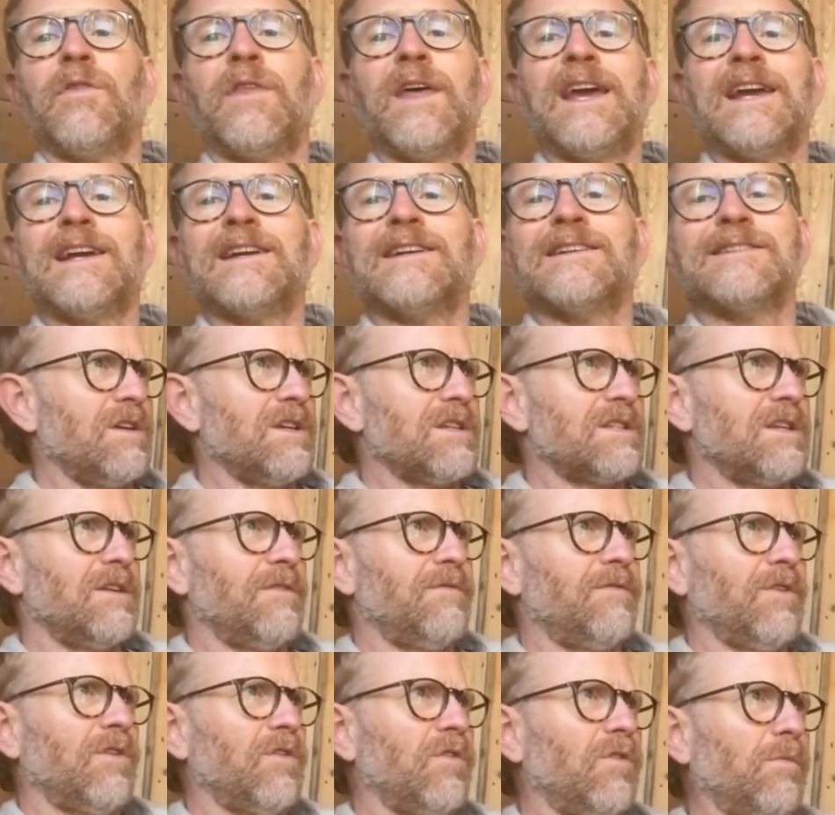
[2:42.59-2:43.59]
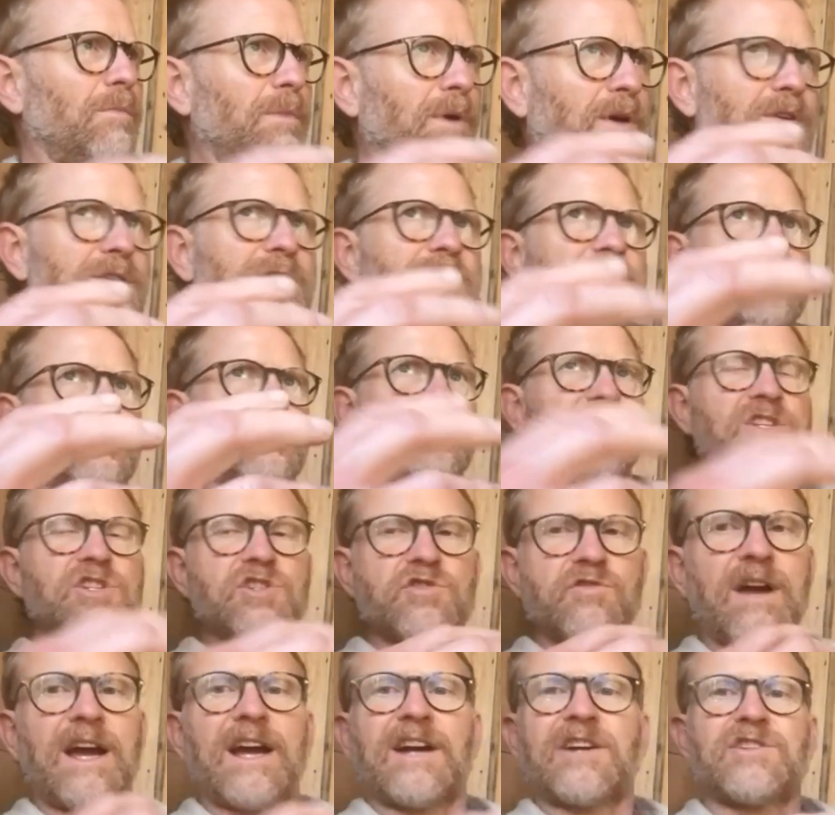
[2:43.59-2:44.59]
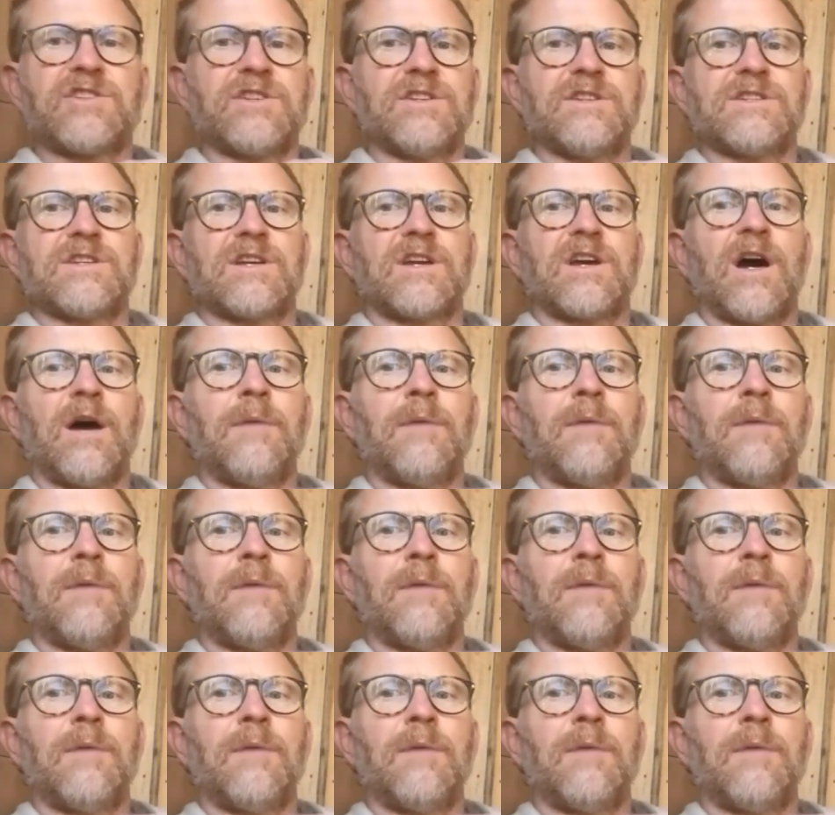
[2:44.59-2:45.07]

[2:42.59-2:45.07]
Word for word: things it's difficult because there's distractions are